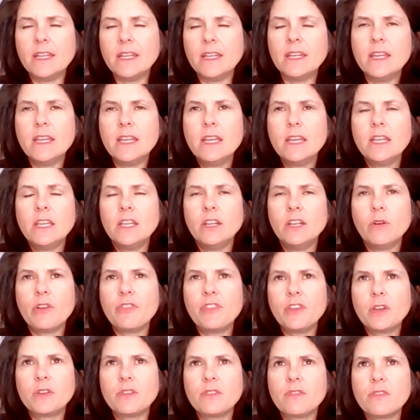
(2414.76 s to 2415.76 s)
family? And, you
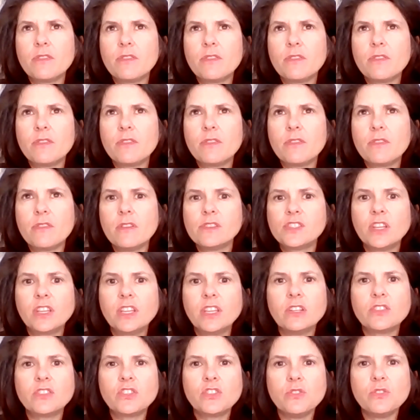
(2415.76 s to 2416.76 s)
know, I think
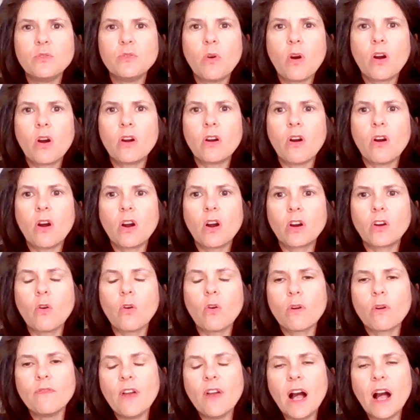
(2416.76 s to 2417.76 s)
sticking to
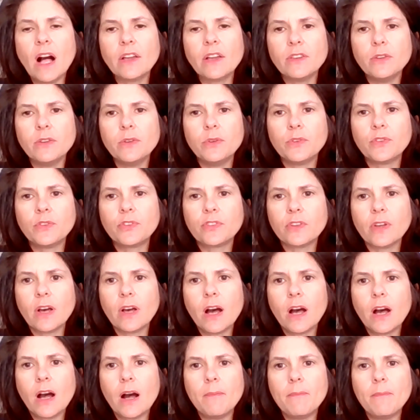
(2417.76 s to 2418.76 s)
our core
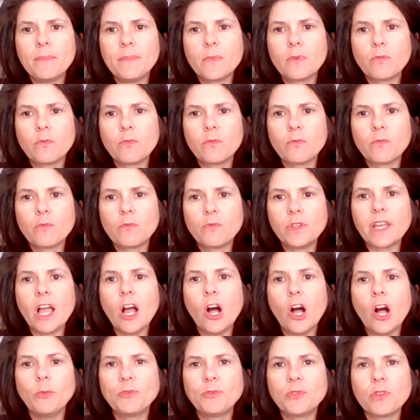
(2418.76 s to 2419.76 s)
values
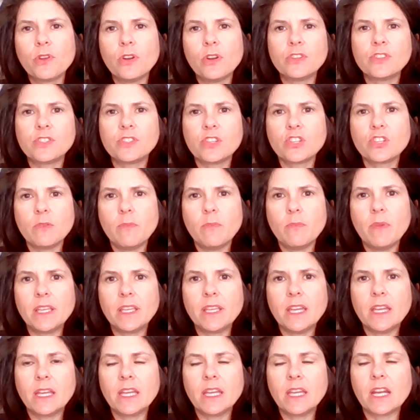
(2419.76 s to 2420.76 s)
really helped with our
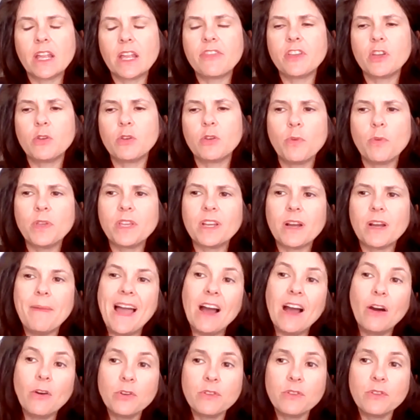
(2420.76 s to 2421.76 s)
decision making. And I think
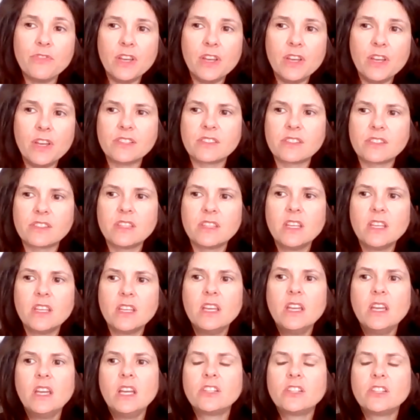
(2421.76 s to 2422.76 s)
when we come out of
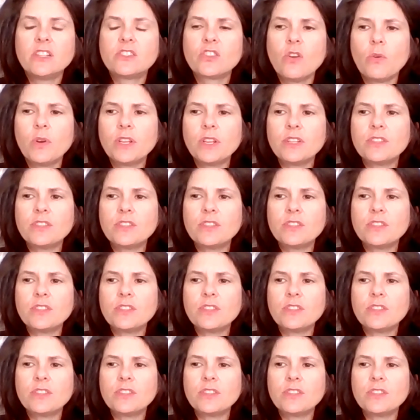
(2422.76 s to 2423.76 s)
this, it's
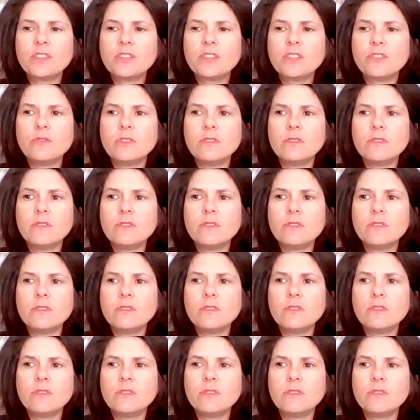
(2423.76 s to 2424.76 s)
going to, you
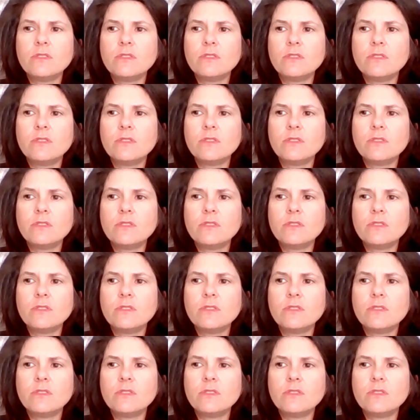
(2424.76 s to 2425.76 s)
know, the
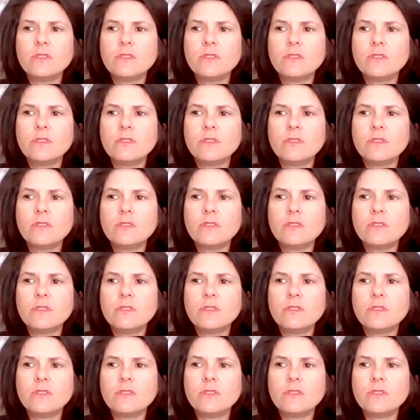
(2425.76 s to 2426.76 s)
core values are rather
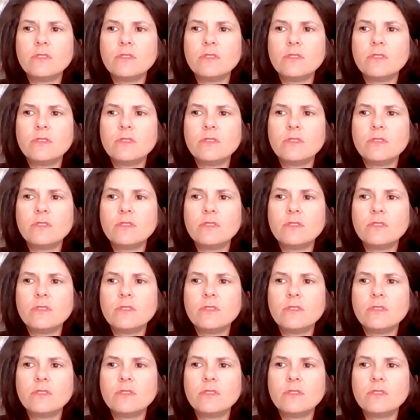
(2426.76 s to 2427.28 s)
newly launched,